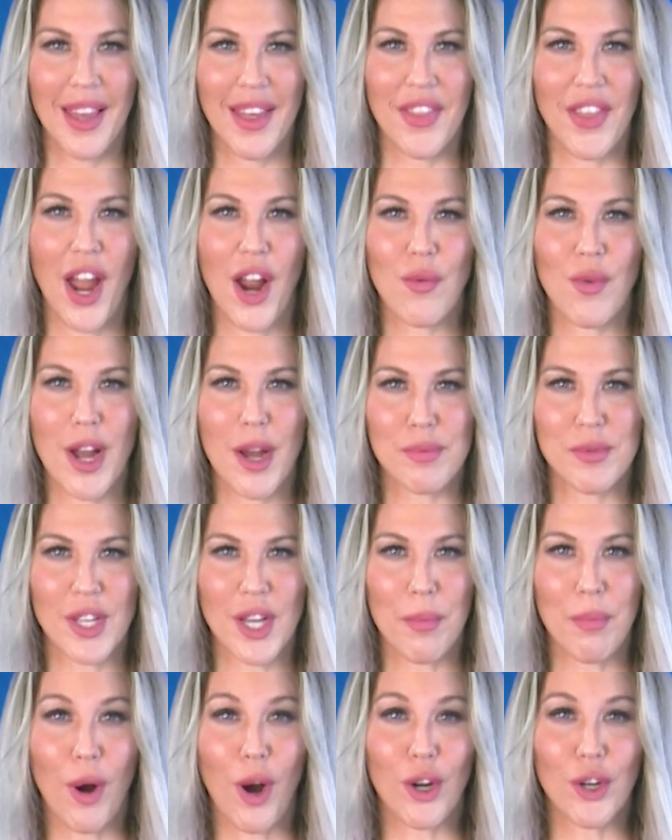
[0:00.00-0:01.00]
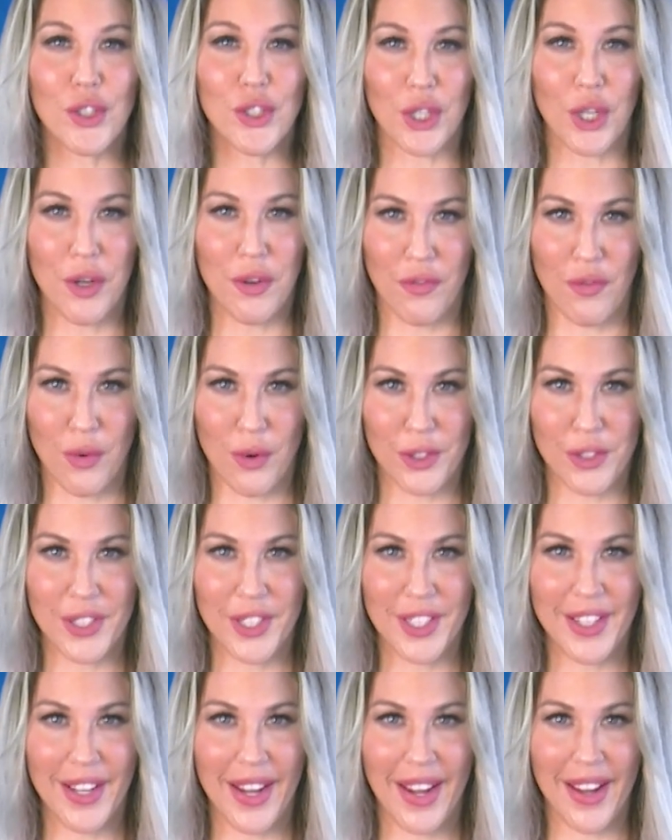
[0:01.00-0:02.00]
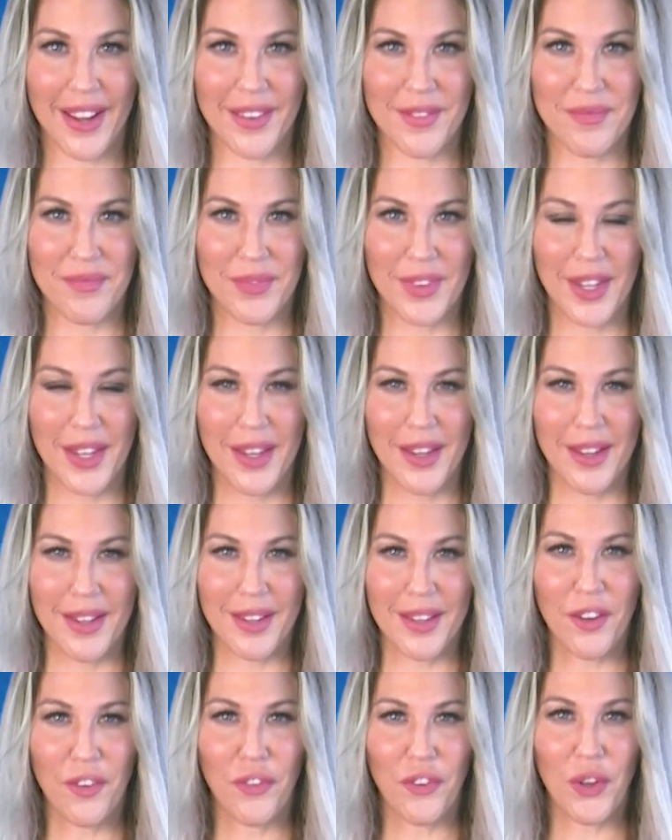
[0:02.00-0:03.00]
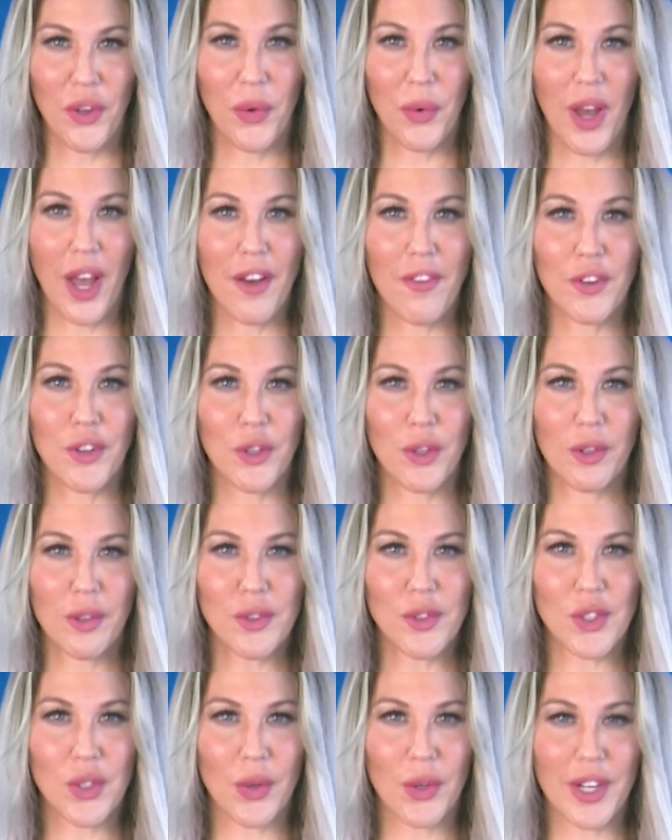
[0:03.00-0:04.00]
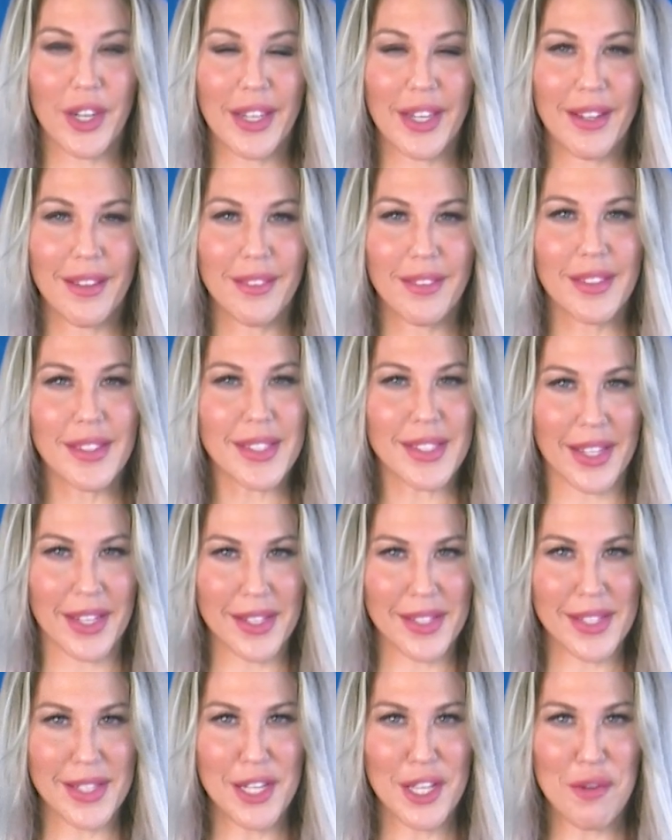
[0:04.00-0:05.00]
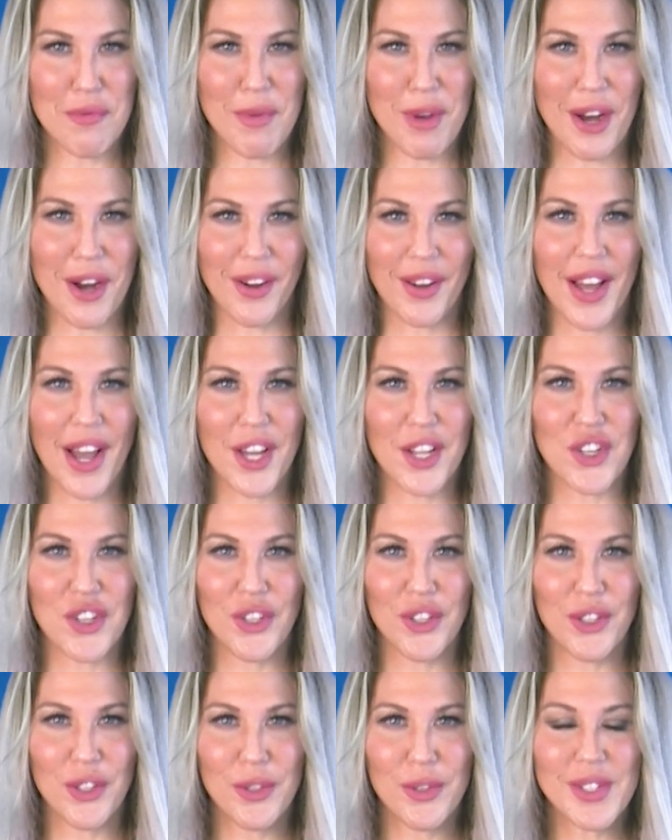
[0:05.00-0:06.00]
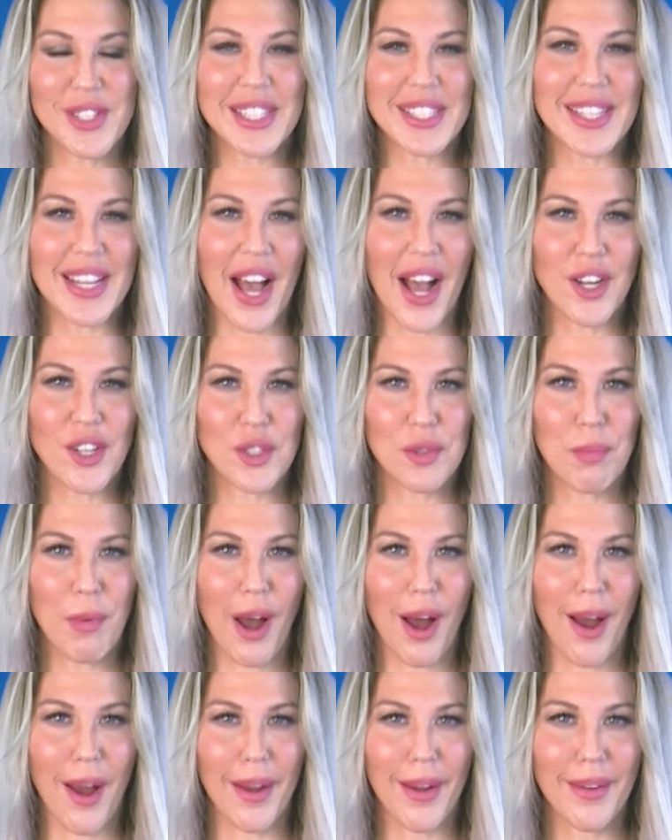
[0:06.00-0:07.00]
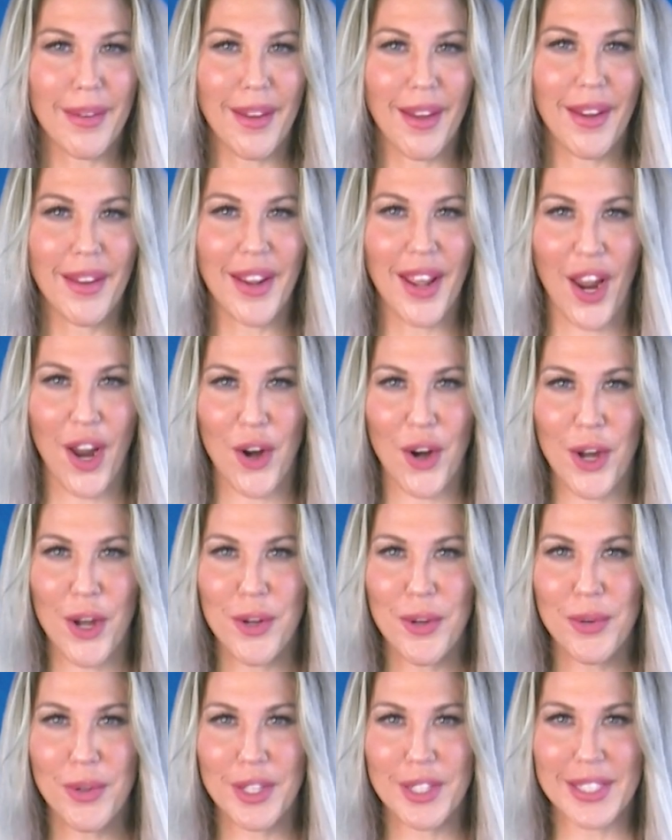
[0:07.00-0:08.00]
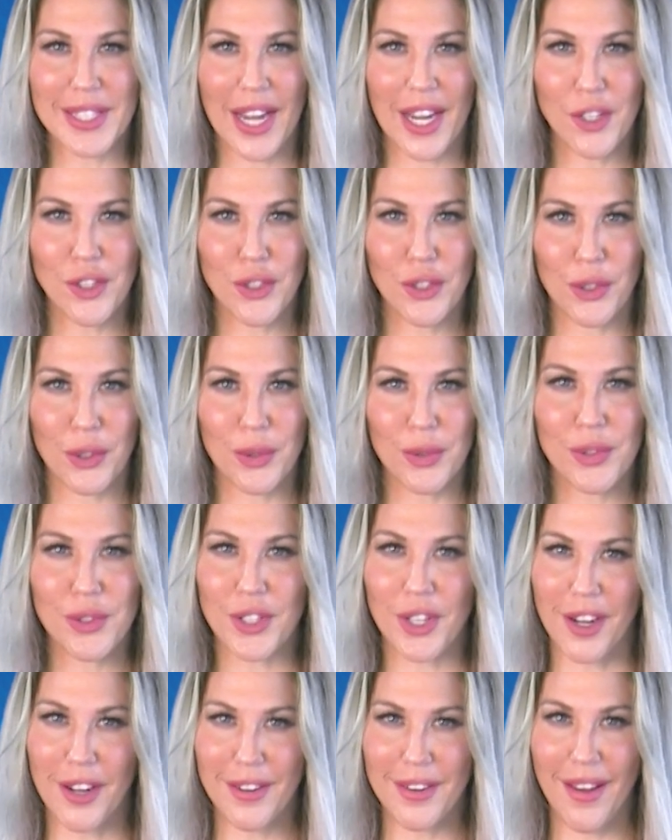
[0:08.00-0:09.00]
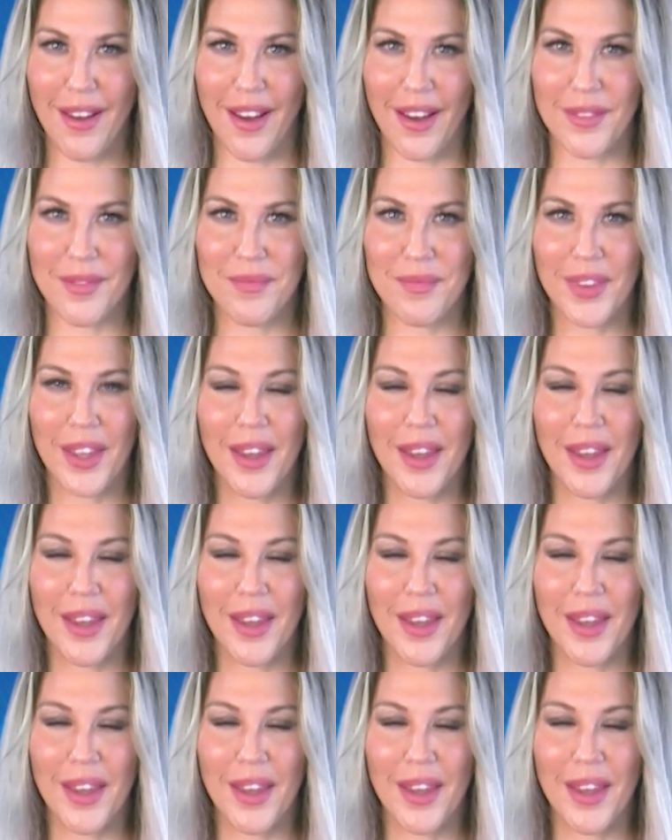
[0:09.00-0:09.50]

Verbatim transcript: That wraps up our show for today. If you have a news story, send us an email at news-spy at aero-news.net.